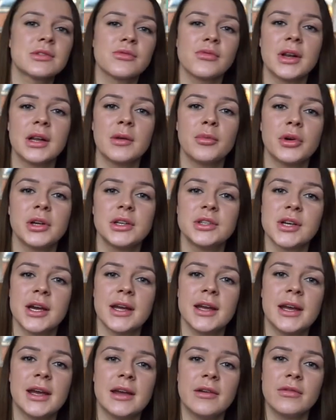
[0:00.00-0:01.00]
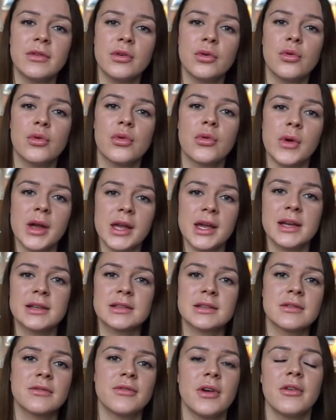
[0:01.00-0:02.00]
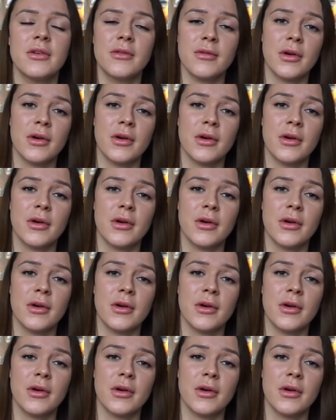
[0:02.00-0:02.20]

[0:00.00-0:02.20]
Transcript: I really appreciate it. If you're all the way here to the very,